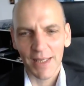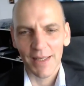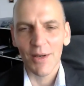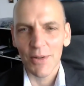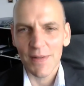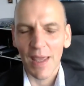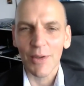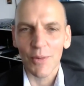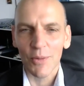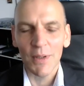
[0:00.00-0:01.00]
I cannot
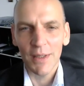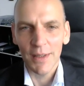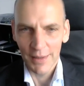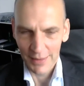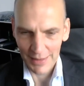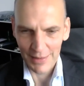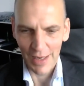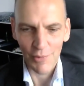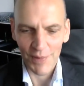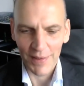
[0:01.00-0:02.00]
thank you
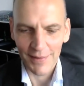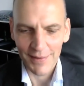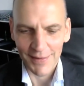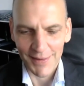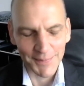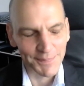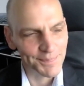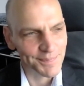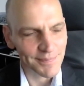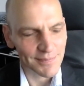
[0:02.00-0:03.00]
enough, and
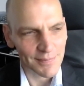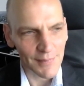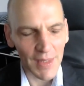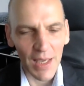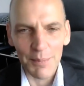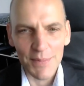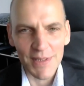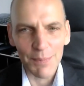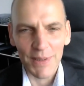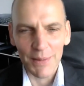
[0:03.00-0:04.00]
um, I'm
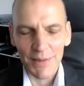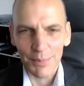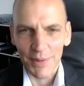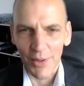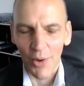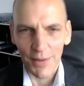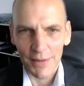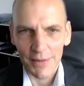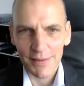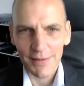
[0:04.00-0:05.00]
deeply, deeply
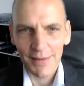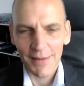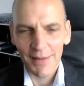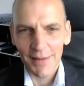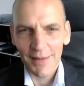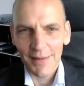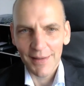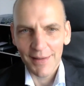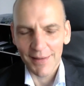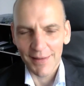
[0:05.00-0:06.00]
honored.
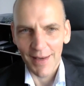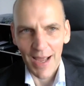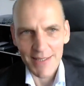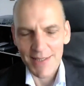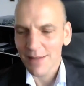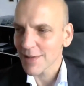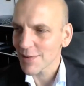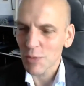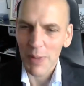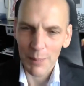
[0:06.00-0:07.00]
And I said this
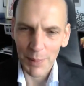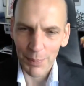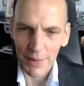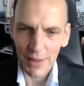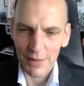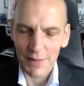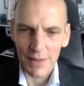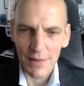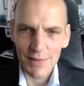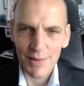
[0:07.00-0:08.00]
to my people here at the
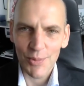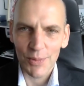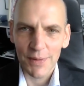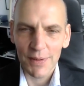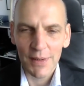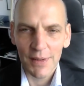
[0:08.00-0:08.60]
Institute